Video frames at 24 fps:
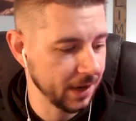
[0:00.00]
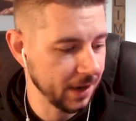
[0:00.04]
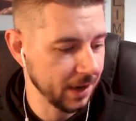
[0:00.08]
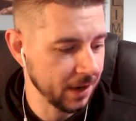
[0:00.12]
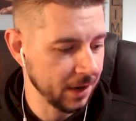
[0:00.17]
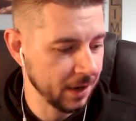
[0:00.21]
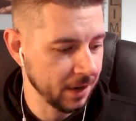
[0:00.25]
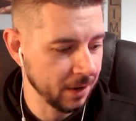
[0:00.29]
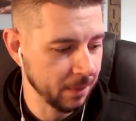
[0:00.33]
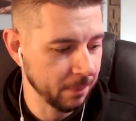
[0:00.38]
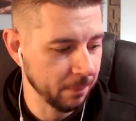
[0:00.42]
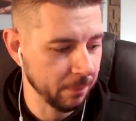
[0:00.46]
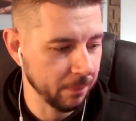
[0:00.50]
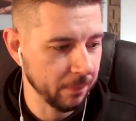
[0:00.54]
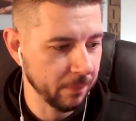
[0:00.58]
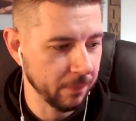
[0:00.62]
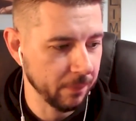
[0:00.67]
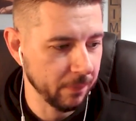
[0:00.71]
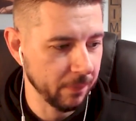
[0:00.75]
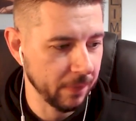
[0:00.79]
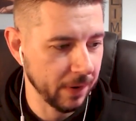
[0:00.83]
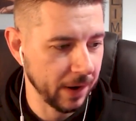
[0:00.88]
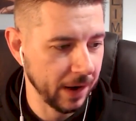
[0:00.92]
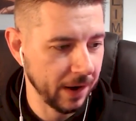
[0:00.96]

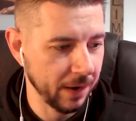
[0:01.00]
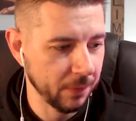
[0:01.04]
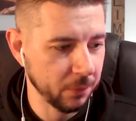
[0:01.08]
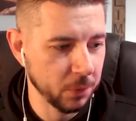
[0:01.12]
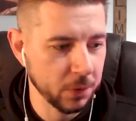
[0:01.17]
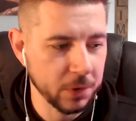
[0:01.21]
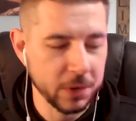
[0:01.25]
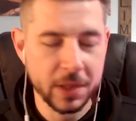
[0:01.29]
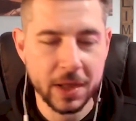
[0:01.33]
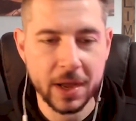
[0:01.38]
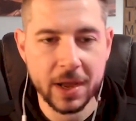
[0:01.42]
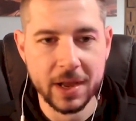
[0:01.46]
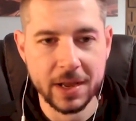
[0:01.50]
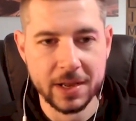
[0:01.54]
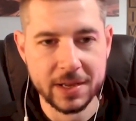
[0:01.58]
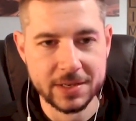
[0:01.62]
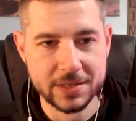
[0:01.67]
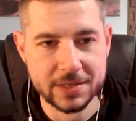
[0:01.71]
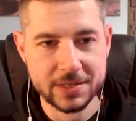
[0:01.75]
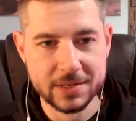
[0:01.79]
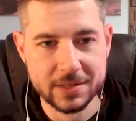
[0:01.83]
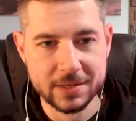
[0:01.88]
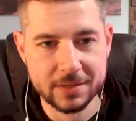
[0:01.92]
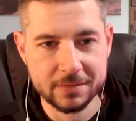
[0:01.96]
I
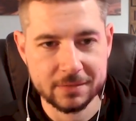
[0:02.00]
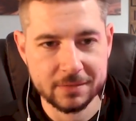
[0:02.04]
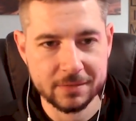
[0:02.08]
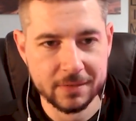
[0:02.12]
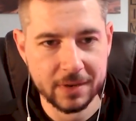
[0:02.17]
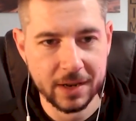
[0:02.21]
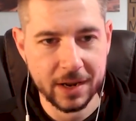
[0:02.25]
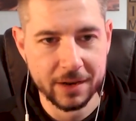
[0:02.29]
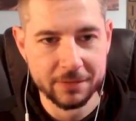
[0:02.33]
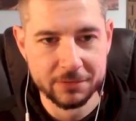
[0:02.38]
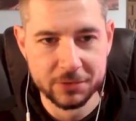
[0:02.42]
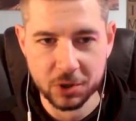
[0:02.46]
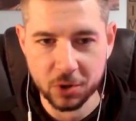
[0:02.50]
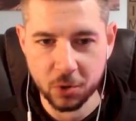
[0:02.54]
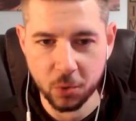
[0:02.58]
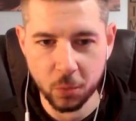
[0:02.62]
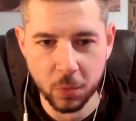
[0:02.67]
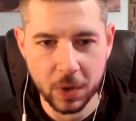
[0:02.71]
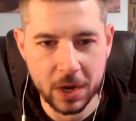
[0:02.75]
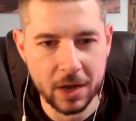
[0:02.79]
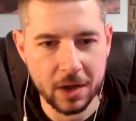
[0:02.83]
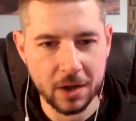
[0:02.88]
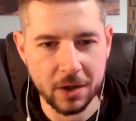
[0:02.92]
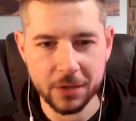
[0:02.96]
realized after a
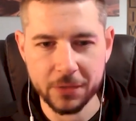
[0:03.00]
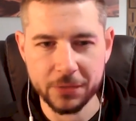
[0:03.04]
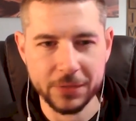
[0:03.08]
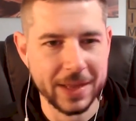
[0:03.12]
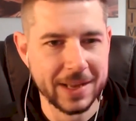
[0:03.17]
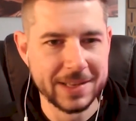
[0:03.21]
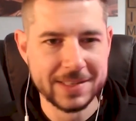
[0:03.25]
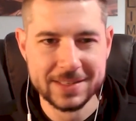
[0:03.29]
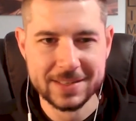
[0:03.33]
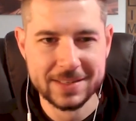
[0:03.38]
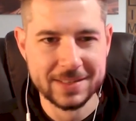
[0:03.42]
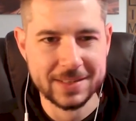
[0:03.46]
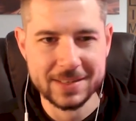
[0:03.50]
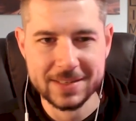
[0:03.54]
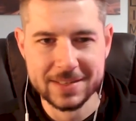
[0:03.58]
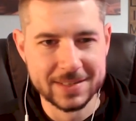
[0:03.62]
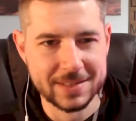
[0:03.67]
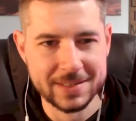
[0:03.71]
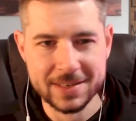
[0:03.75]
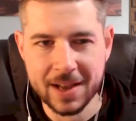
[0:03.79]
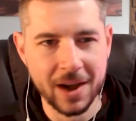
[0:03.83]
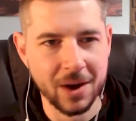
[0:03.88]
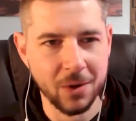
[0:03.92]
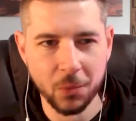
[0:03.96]
while, this
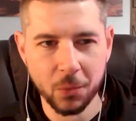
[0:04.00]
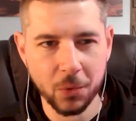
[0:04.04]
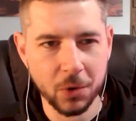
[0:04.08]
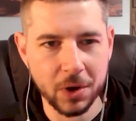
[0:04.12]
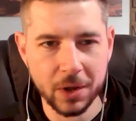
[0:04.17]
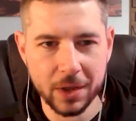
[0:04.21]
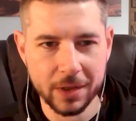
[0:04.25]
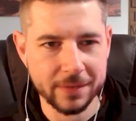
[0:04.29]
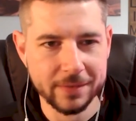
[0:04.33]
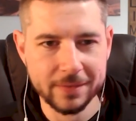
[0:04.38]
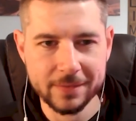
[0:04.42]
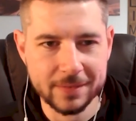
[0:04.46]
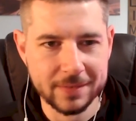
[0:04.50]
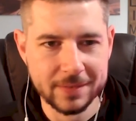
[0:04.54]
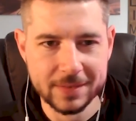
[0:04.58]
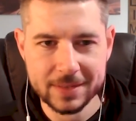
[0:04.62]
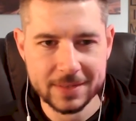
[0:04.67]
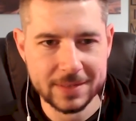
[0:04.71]
is not what